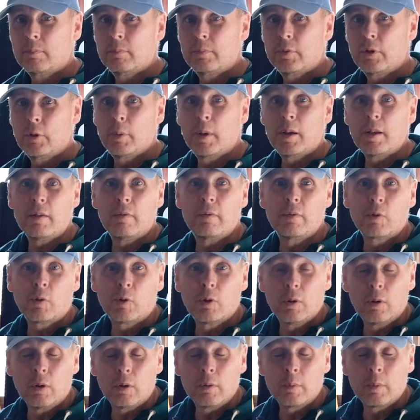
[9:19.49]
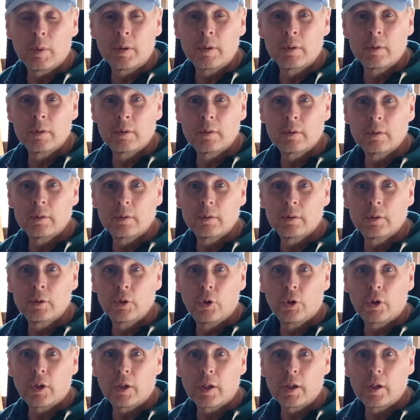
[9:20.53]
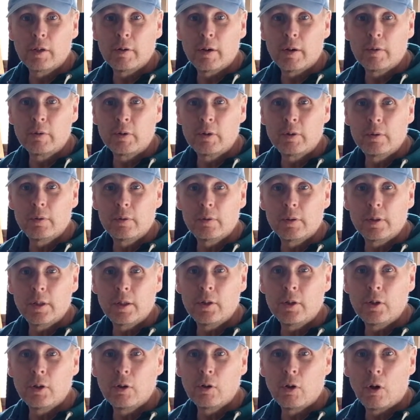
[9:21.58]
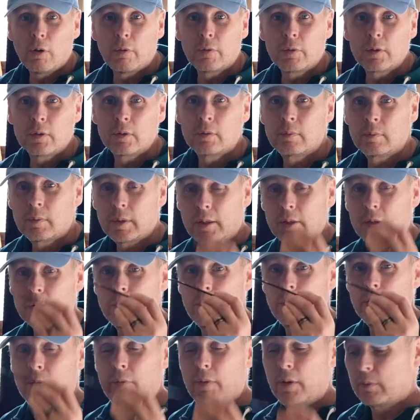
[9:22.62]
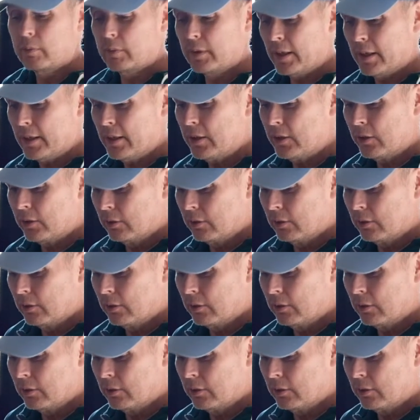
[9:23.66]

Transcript: You might even got one lurking around in your loft. That's where I found this